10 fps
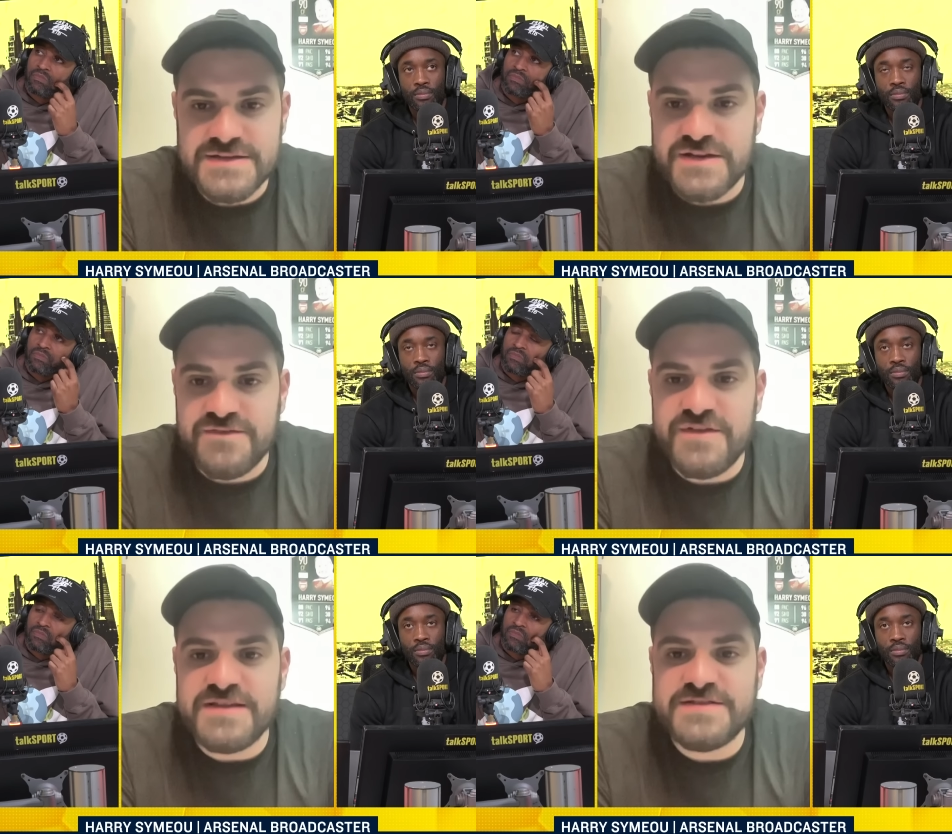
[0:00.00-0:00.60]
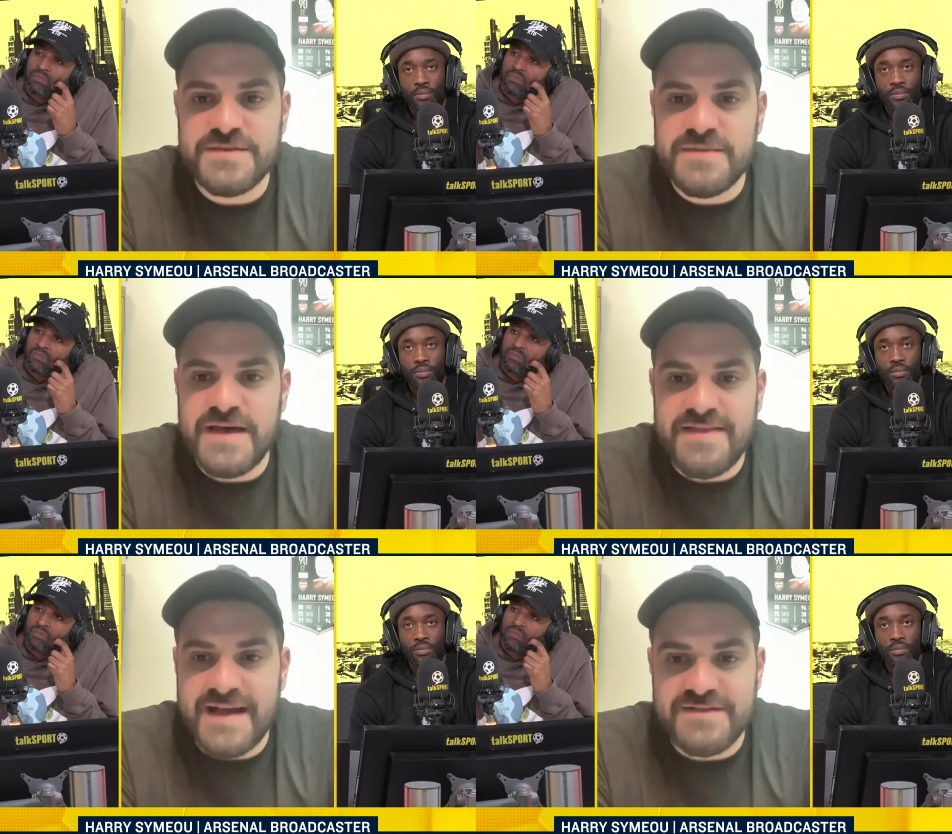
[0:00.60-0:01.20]
Speaker 1: to convince them
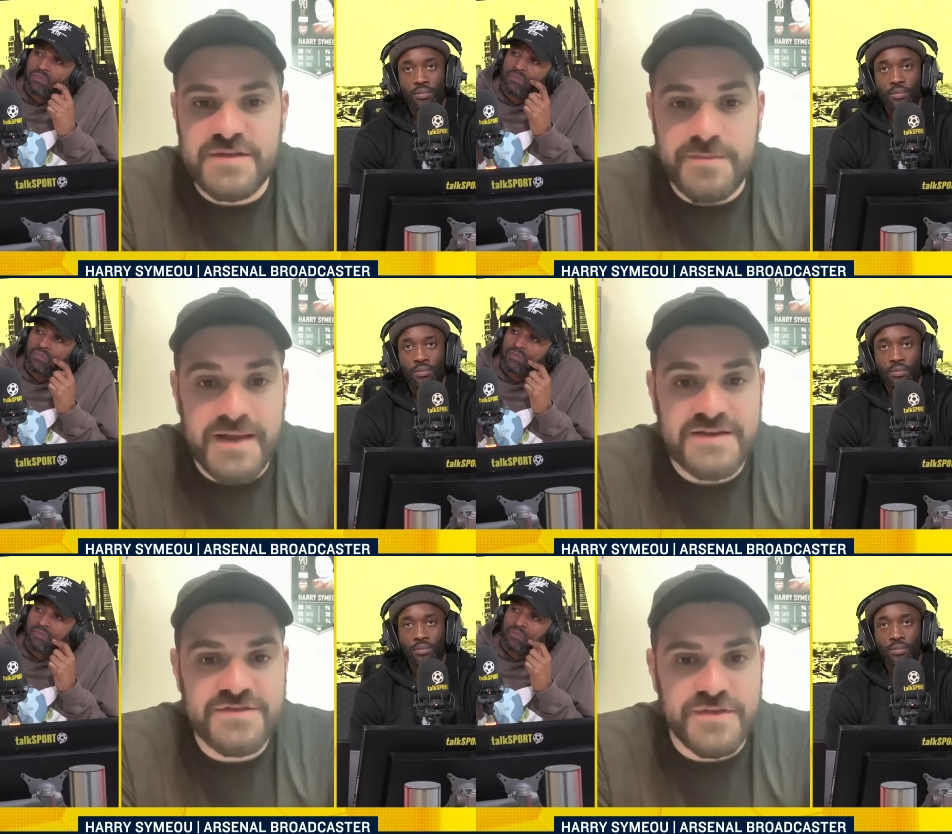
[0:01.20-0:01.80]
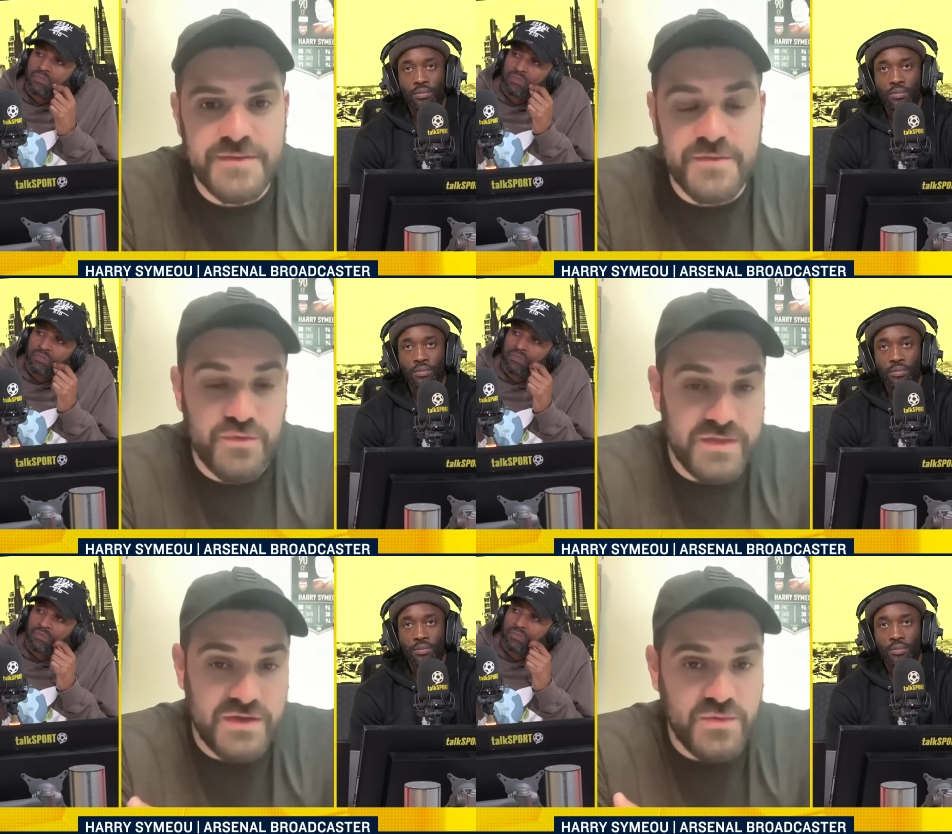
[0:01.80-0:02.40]
that that's the place for them
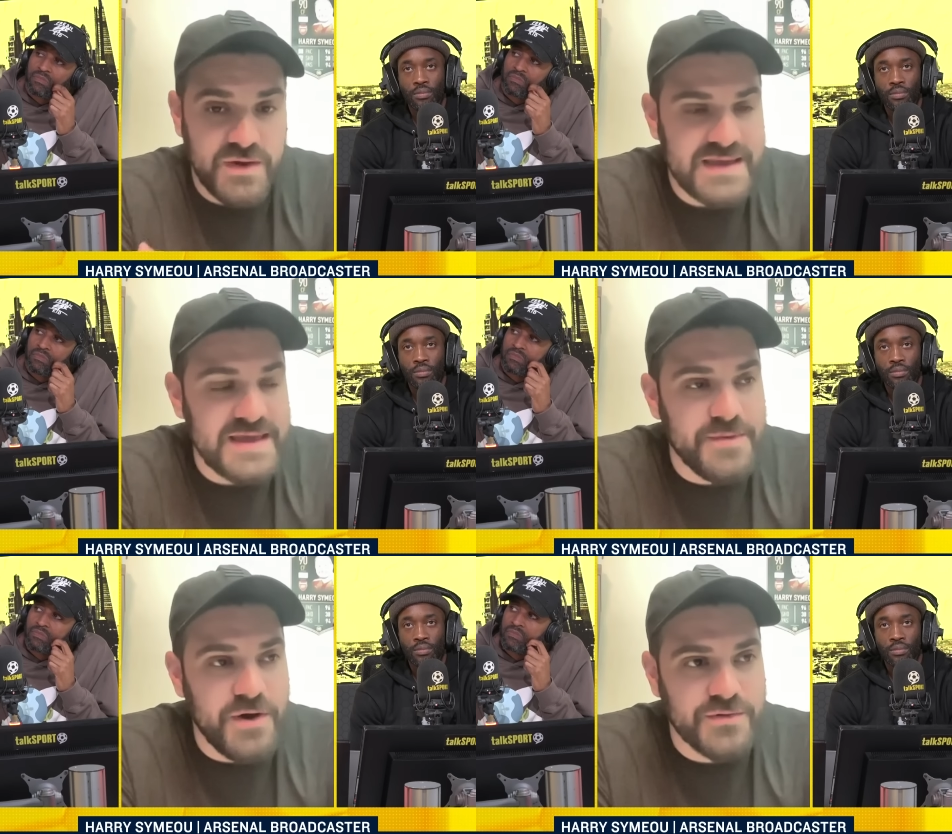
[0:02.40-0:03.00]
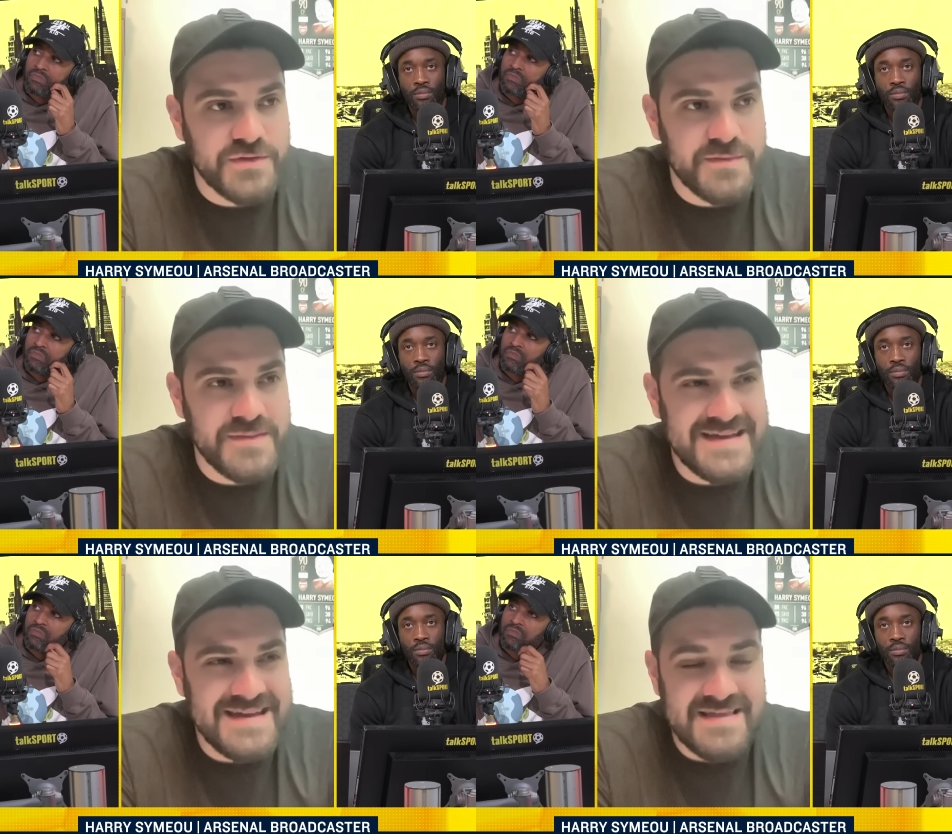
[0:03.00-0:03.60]
or that you want to keep a hold of them.
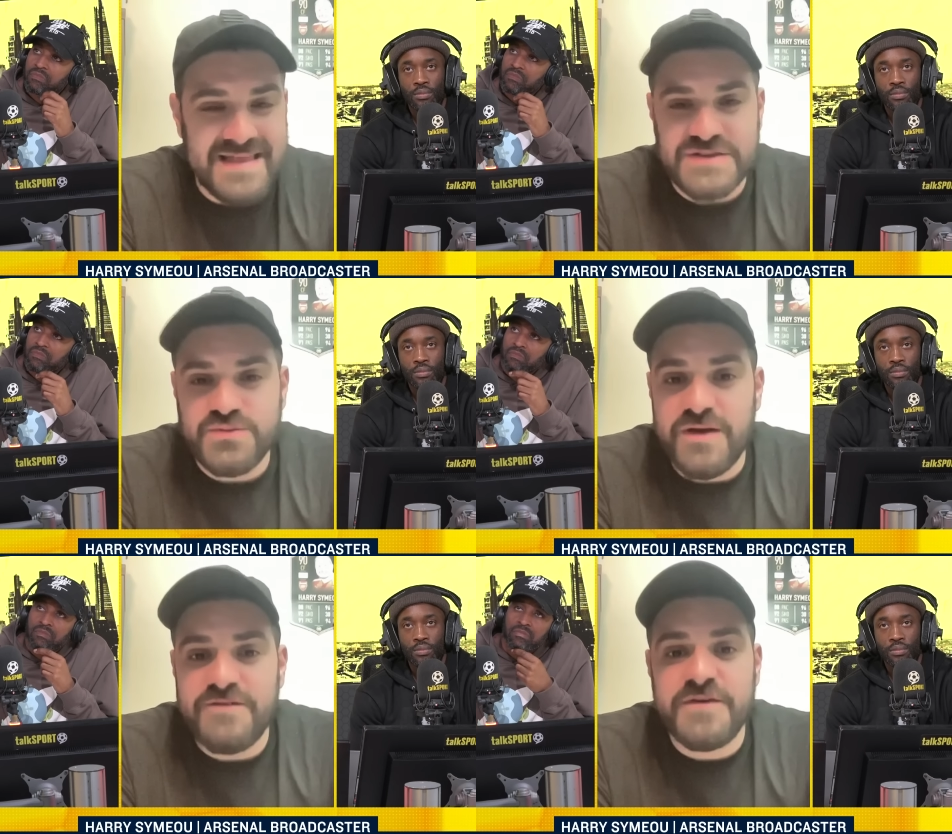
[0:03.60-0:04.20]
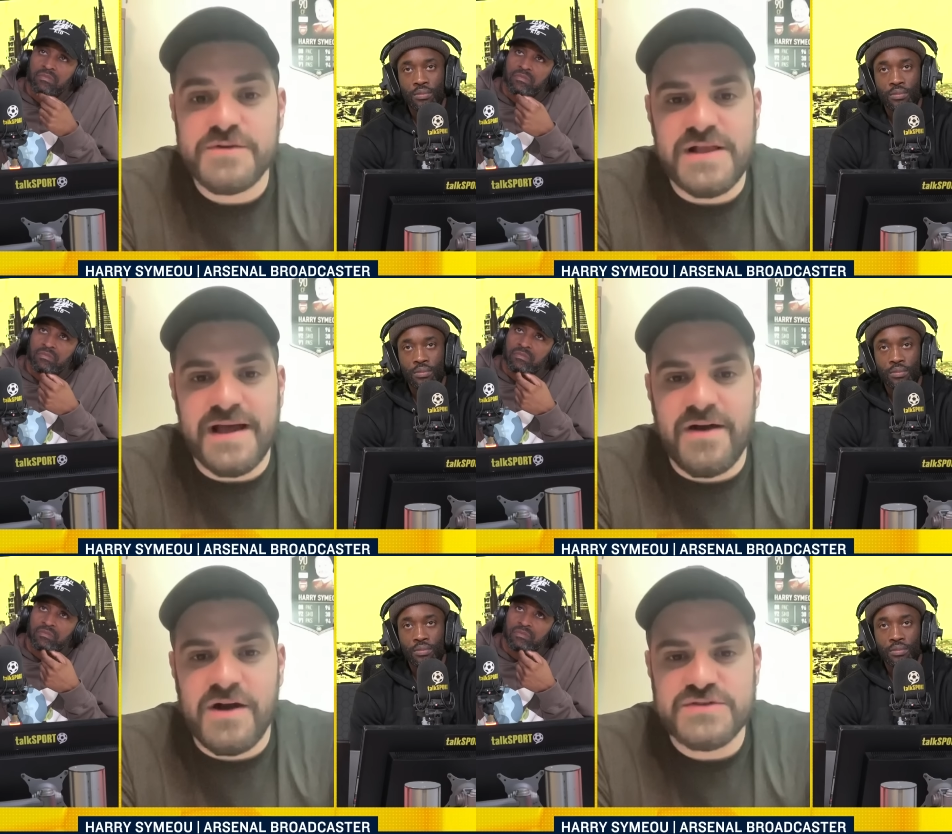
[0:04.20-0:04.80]
That's what it feels
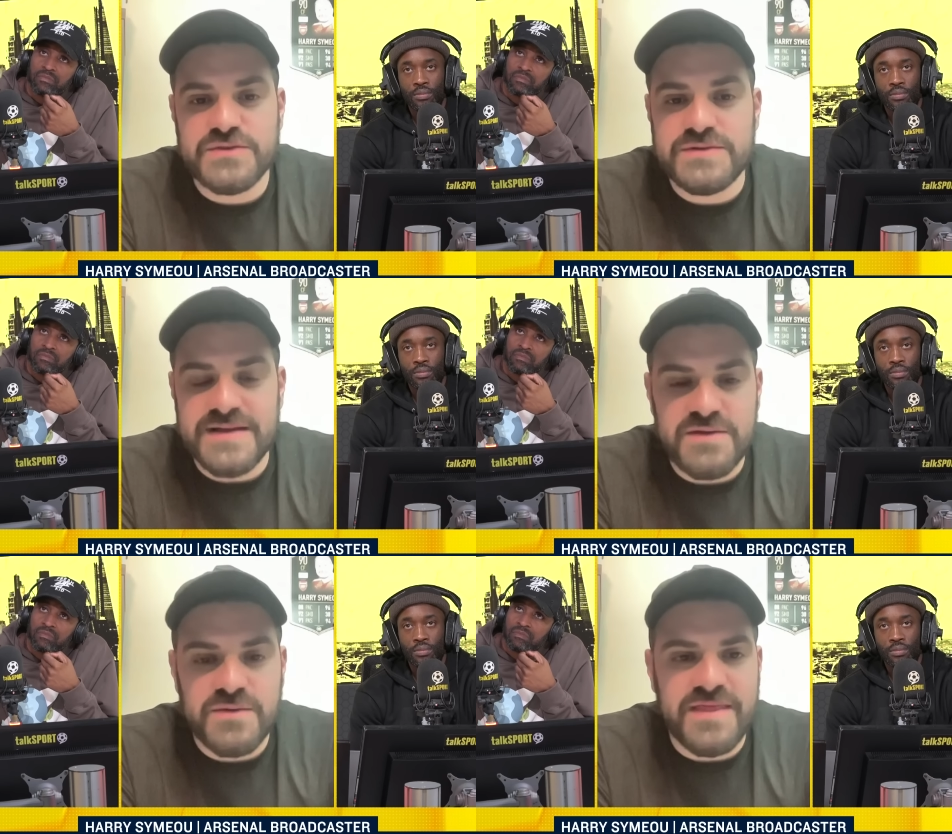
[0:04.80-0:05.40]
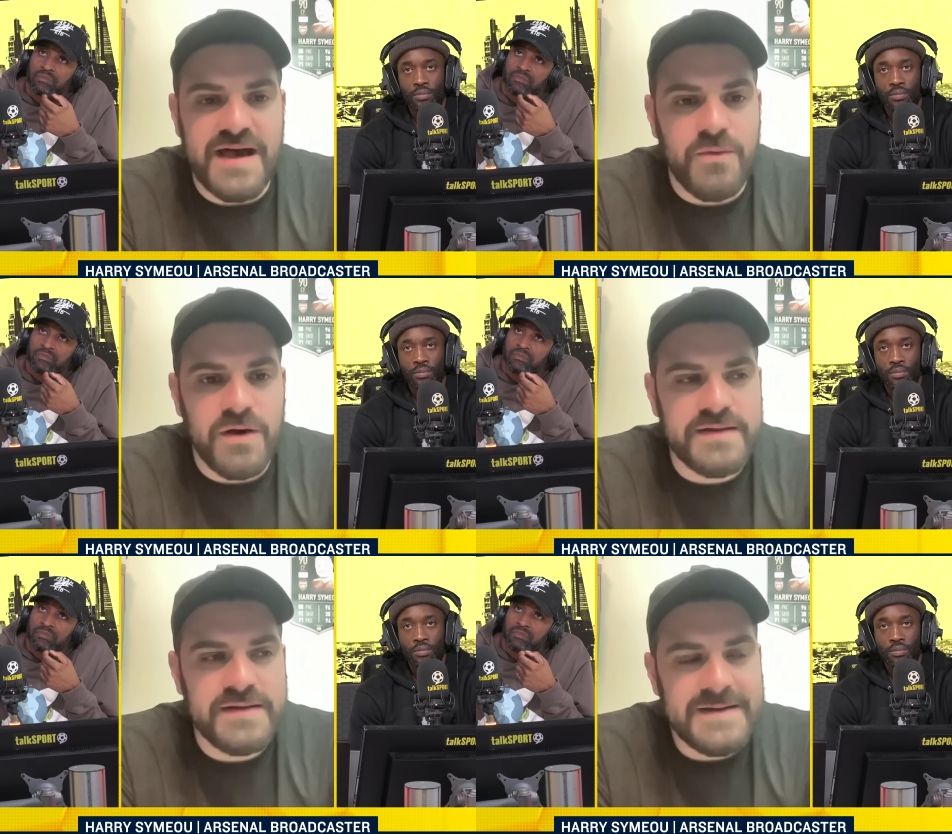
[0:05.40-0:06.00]
like Arsenal did with that
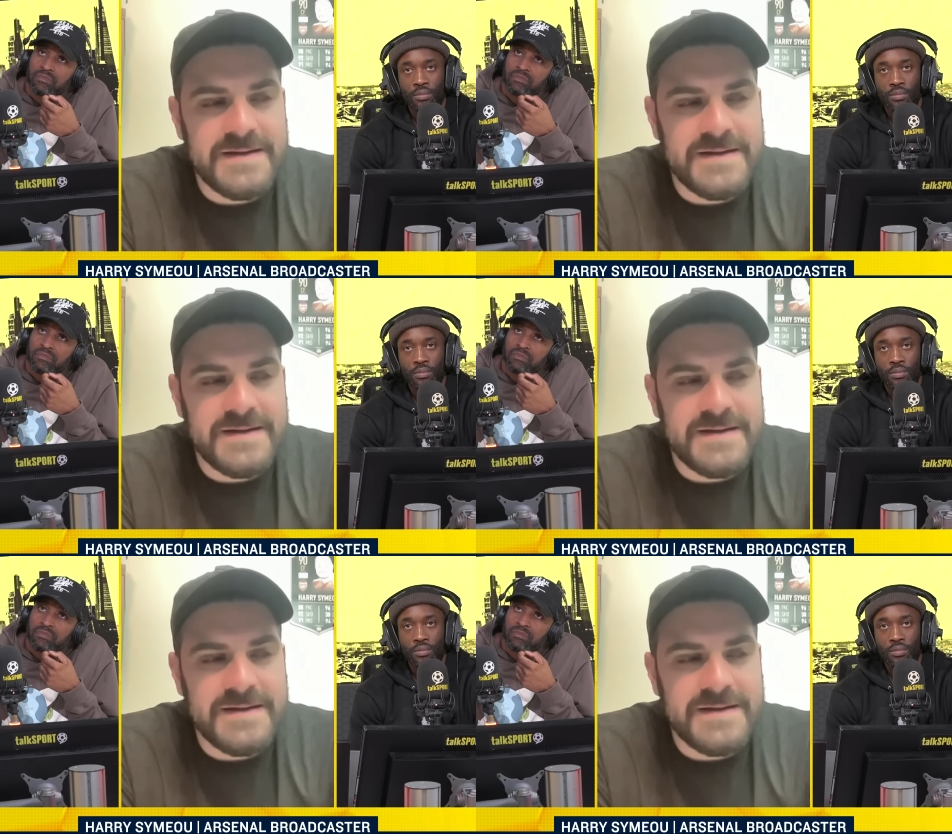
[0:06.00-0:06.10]
one.